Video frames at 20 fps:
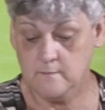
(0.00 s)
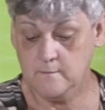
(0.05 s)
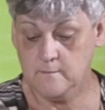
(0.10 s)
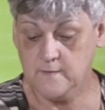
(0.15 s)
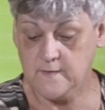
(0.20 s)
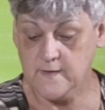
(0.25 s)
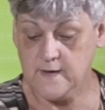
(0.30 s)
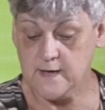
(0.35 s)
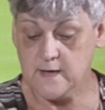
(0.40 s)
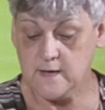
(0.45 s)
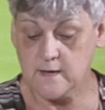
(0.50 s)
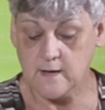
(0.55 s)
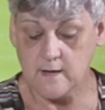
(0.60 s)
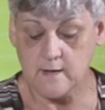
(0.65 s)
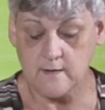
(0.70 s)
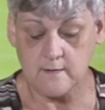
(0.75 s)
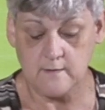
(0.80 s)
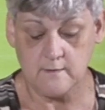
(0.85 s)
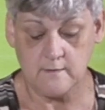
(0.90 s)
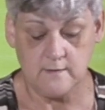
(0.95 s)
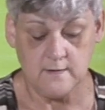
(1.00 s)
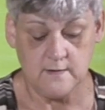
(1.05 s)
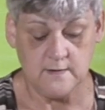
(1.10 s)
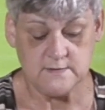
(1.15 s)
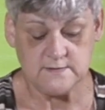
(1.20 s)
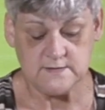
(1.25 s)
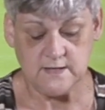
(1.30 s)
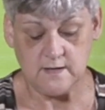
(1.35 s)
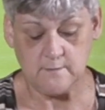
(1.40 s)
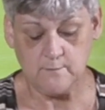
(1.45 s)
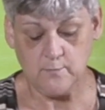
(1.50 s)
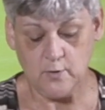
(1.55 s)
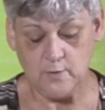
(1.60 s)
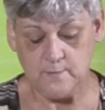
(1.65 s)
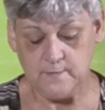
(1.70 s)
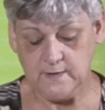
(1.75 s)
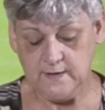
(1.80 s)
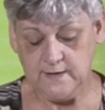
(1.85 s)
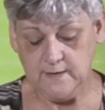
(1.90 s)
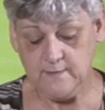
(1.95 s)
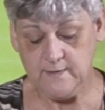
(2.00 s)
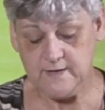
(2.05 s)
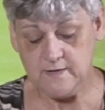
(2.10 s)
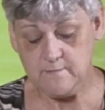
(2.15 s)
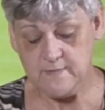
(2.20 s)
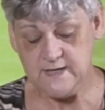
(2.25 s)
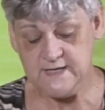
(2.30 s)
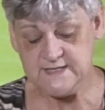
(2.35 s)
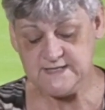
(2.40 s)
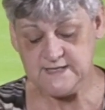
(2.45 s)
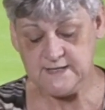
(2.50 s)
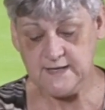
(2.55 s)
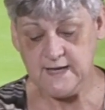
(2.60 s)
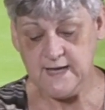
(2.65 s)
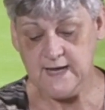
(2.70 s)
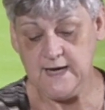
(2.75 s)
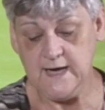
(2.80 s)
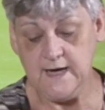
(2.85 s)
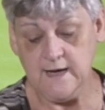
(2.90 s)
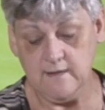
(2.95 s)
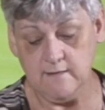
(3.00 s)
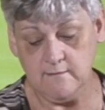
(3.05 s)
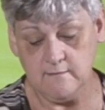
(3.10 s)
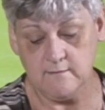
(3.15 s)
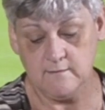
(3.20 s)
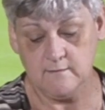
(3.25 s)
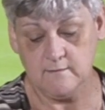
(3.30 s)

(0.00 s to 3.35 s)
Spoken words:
But there you go. So you can pop your little bit of meat in there,